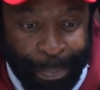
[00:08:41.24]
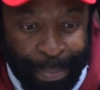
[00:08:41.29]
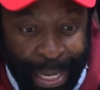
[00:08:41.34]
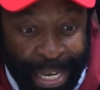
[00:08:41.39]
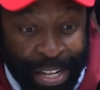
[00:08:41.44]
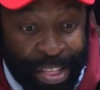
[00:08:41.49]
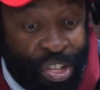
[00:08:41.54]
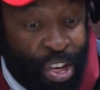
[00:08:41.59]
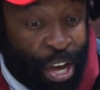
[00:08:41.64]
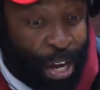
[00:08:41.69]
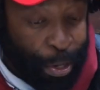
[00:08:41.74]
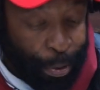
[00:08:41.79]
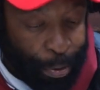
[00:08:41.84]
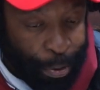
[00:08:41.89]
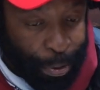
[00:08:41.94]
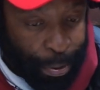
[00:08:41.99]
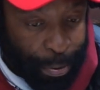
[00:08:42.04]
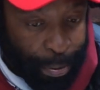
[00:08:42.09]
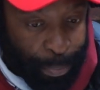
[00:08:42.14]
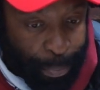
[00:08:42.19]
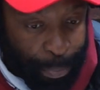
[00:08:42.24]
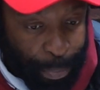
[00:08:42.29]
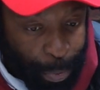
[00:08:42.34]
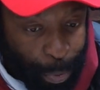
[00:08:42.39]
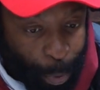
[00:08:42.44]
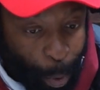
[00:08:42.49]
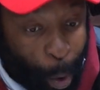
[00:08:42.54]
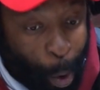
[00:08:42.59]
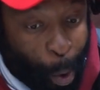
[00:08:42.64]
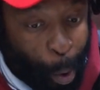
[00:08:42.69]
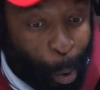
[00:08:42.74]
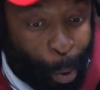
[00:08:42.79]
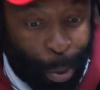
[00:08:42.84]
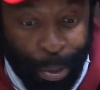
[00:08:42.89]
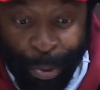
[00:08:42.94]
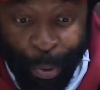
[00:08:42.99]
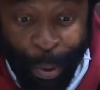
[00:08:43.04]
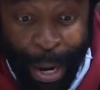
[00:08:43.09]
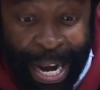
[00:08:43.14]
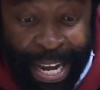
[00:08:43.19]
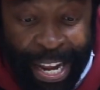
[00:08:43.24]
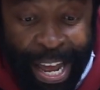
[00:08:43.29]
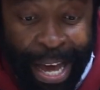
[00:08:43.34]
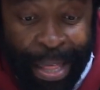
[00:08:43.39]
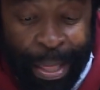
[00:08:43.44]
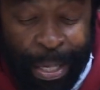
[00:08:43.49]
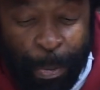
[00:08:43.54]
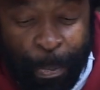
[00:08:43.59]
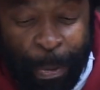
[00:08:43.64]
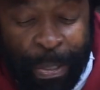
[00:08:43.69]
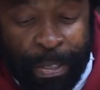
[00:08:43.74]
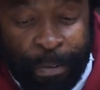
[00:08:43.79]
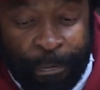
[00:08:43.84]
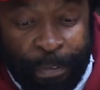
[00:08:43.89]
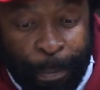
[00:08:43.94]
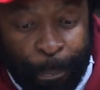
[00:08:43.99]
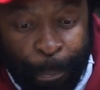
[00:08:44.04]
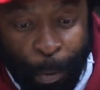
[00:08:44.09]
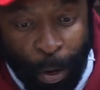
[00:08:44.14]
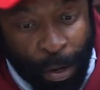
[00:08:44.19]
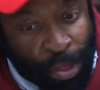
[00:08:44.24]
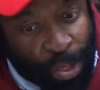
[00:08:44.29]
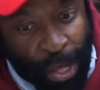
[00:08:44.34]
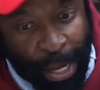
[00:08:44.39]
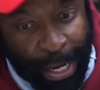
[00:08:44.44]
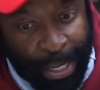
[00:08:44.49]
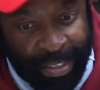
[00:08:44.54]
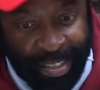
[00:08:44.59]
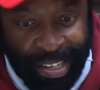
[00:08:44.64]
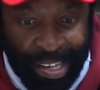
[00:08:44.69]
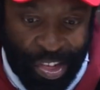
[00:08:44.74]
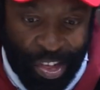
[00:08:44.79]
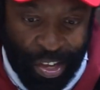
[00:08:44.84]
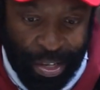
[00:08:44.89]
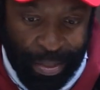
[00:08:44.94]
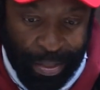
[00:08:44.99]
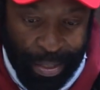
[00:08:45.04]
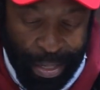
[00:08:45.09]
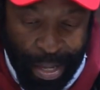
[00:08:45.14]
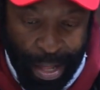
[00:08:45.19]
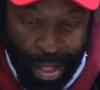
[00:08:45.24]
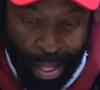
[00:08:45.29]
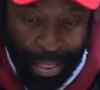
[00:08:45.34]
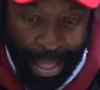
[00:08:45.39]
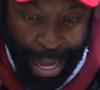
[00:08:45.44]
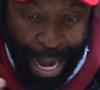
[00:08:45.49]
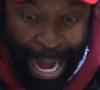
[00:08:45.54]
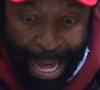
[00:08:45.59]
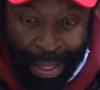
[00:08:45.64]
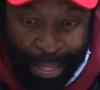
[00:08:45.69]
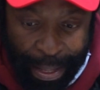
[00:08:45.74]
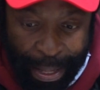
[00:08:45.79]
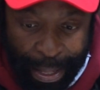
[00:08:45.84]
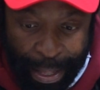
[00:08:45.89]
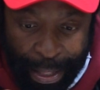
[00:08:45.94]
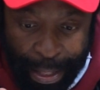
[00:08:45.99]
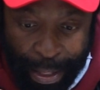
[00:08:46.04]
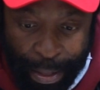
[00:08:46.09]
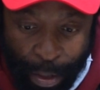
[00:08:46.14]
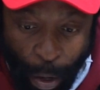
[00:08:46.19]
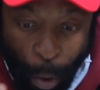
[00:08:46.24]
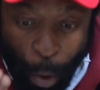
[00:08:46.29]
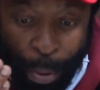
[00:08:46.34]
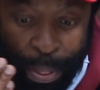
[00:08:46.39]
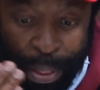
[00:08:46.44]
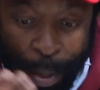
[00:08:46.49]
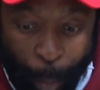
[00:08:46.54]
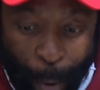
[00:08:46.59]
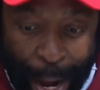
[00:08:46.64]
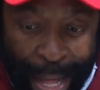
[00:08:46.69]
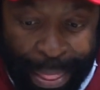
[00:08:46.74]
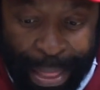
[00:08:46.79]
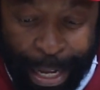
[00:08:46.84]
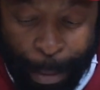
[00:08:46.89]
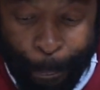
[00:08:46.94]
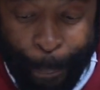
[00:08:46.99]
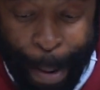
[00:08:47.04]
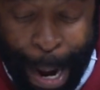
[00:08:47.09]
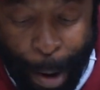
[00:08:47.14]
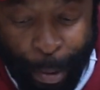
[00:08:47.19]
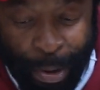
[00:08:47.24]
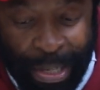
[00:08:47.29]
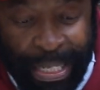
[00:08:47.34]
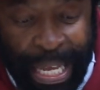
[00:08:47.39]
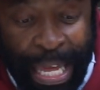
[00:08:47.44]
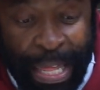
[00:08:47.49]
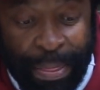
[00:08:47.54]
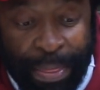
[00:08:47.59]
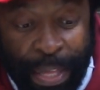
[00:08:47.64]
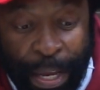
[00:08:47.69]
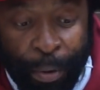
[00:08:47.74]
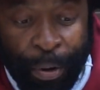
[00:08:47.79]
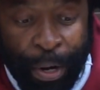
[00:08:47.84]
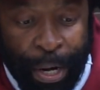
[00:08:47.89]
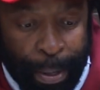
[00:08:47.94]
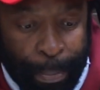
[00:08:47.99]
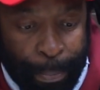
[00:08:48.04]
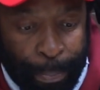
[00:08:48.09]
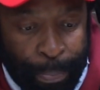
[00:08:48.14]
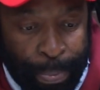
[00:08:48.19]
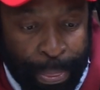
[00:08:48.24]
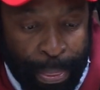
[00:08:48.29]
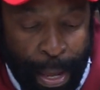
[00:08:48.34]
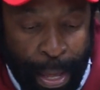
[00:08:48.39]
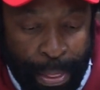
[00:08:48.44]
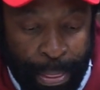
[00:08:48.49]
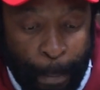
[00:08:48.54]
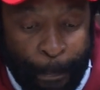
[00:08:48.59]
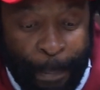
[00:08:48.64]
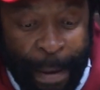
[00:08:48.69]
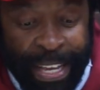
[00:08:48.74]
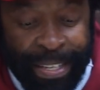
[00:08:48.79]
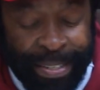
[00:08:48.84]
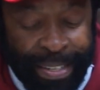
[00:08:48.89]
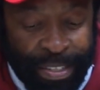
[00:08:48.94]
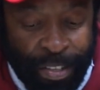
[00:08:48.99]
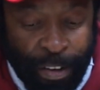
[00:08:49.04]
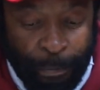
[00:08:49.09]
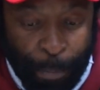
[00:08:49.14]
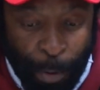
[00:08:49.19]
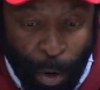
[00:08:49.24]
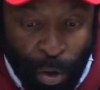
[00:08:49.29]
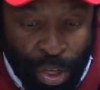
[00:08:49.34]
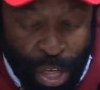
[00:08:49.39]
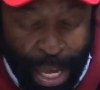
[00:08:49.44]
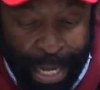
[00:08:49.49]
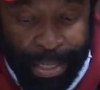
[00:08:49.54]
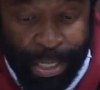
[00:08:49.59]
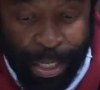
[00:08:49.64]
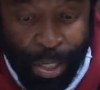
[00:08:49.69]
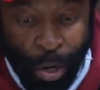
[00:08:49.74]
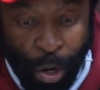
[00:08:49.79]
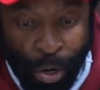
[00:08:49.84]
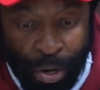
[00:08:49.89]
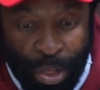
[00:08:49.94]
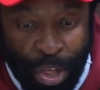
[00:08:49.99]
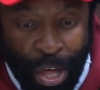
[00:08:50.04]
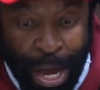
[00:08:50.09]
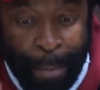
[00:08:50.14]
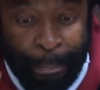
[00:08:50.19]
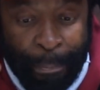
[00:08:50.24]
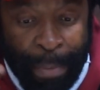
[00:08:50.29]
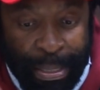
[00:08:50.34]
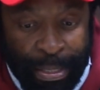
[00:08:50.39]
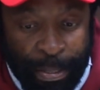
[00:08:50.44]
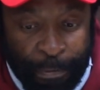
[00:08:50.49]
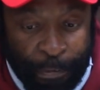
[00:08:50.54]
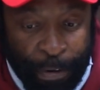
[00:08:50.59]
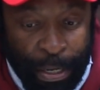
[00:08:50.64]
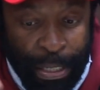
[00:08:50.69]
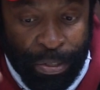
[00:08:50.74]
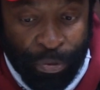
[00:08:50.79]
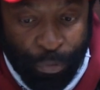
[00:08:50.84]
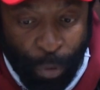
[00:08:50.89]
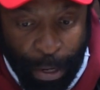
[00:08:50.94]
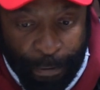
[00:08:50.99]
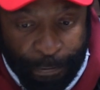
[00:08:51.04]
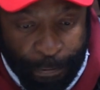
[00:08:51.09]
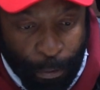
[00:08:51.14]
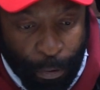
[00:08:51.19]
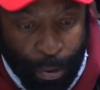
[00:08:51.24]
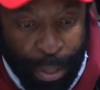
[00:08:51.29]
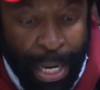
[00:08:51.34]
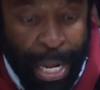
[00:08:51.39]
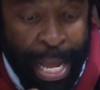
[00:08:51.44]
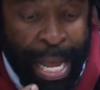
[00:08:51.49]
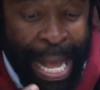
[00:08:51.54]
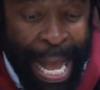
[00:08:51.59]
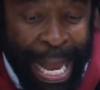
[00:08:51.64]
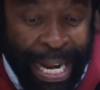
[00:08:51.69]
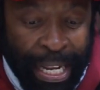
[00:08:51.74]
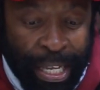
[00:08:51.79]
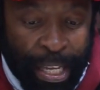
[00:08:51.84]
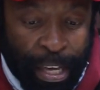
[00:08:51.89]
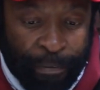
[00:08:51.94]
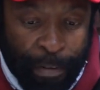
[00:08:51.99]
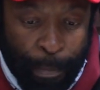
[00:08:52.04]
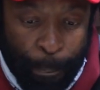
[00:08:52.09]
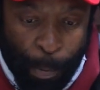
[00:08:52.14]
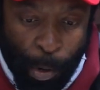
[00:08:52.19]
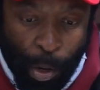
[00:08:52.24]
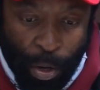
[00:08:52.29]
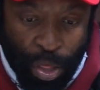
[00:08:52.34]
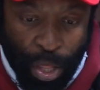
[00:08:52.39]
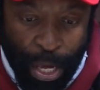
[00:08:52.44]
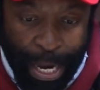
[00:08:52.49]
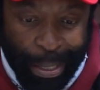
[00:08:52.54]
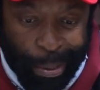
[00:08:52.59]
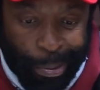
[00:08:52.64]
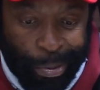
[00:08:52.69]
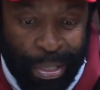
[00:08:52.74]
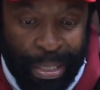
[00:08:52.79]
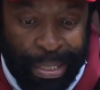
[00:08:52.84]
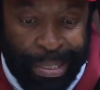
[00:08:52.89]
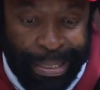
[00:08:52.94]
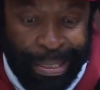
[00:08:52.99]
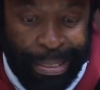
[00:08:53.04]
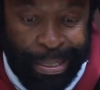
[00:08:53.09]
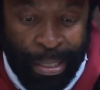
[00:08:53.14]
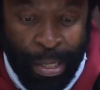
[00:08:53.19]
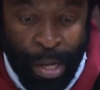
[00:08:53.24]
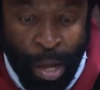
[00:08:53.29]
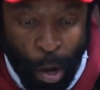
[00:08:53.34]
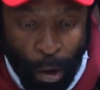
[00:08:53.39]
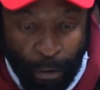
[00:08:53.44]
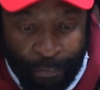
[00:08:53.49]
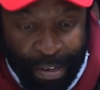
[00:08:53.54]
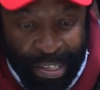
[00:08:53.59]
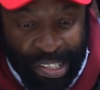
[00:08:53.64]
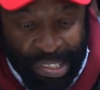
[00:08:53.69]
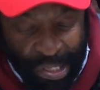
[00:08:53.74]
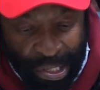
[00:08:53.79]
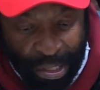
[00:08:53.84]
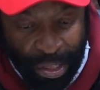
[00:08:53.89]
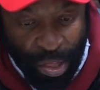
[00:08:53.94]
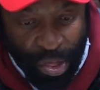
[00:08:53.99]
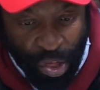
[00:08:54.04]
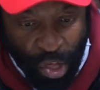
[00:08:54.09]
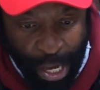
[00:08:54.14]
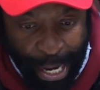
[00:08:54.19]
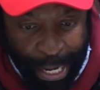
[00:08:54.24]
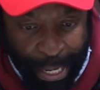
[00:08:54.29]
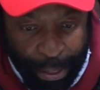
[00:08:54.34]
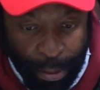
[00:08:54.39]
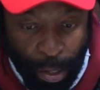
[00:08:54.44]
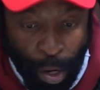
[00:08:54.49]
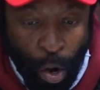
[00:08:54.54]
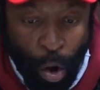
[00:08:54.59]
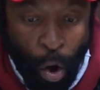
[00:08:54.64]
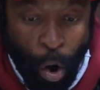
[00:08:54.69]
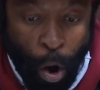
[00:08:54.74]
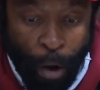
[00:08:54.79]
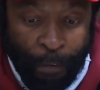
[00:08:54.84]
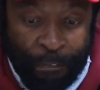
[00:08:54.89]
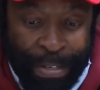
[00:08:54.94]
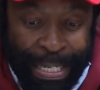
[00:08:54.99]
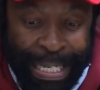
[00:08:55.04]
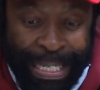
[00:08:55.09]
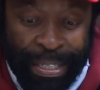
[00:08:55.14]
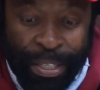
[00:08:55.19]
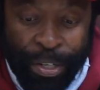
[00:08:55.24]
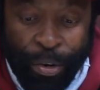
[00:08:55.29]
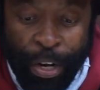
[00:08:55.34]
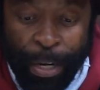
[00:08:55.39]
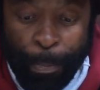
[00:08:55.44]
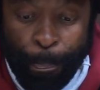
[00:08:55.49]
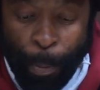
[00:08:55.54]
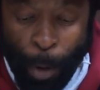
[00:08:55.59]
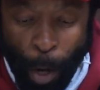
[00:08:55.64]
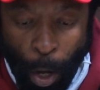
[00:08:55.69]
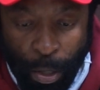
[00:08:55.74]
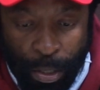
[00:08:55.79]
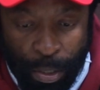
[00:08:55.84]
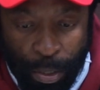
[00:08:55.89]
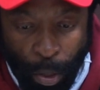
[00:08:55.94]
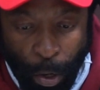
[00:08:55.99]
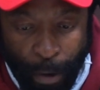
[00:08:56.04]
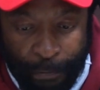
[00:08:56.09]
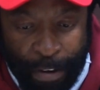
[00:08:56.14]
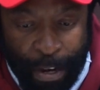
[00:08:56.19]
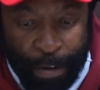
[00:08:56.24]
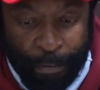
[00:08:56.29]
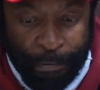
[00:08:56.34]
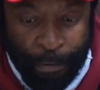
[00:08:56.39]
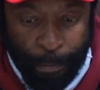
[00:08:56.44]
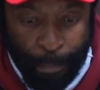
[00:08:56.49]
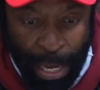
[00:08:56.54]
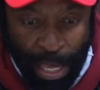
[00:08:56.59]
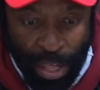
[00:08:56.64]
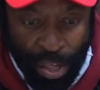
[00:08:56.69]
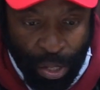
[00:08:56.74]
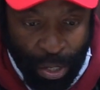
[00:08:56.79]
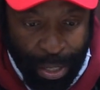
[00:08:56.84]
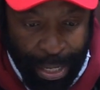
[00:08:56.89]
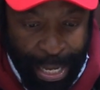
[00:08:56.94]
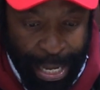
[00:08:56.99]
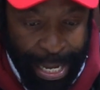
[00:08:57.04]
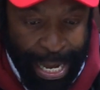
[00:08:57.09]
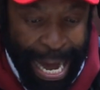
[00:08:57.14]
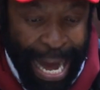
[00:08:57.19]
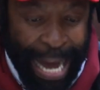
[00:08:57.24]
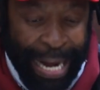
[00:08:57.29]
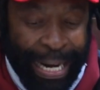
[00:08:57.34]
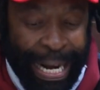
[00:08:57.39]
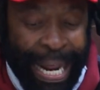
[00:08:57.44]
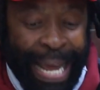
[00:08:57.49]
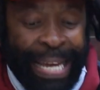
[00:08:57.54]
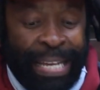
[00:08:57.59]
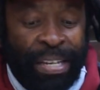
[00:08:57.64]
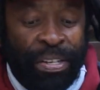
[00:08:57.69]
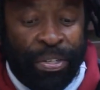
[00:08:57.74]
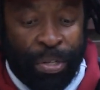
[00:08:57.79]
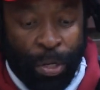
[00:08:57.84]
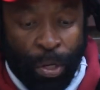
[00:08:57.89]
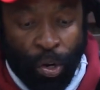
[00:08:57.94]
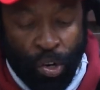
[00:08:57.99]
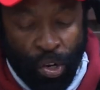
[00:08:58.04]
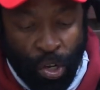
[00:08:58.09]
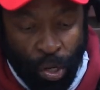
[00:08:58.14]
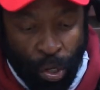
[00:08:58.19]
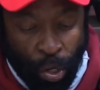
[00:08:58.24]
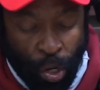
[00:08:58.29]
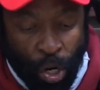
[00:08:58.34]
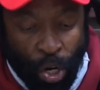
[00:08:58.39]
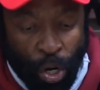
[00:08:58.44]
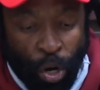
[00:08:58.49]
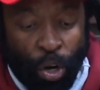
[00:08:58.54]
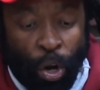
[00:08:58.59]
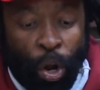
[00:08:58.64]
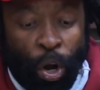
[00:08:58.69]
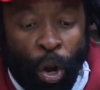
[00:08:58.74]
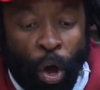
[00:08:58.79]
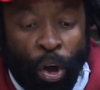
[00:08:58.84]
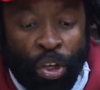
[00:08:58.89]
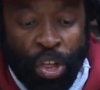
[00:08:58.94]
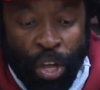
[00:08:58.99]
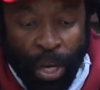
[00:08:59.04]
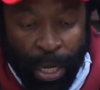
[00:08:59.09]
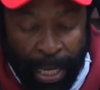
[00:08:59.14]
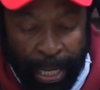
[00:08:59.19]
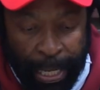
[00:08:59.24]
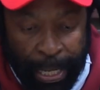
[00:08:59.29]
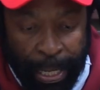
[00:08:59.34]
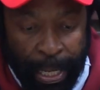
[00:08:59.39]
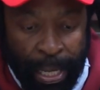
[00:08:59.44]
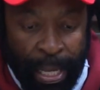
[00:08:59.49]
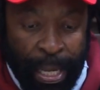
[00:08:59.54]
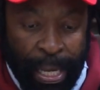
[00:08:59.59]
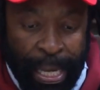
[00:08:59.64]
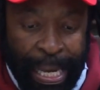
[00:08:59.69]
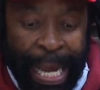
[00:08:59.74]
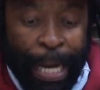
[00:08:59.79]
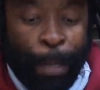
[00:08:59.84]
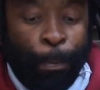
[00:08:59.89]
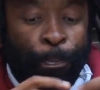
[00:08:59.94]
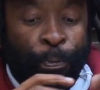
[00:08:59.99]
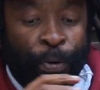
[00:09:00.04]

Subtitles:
in general, or to any other specific blockchain, such as the one that powers Ethereum. The basics of blockchain technology are massively straightforward. Any given blockchain consists of a single chain of discrete blocks of information. Arranged chronologically, in